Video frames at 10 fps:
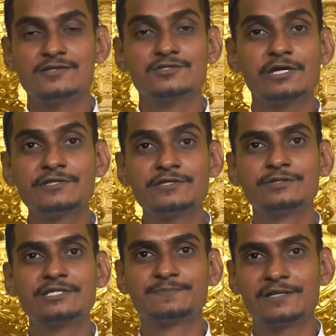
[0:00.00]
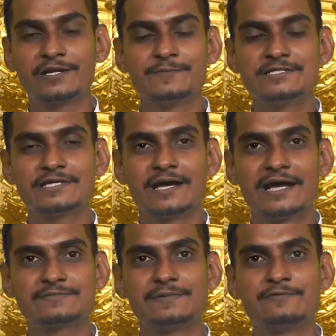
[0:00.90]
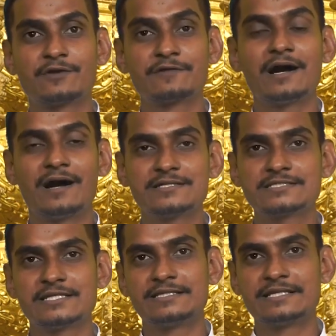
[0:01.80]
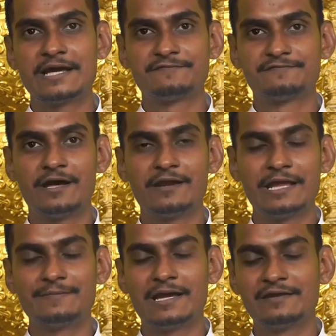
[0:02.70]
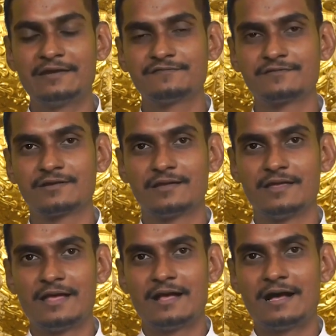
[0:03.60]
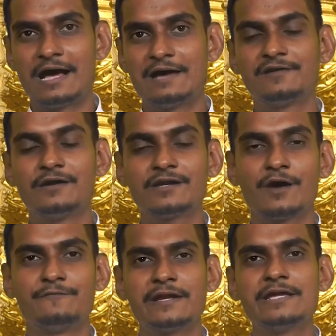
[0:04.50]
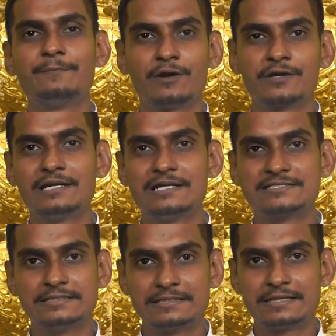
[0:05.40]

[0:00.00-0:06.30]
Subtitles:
So even though this pilgrimage has been one of the hardest things that I've done in my life, I've learned a very important lesson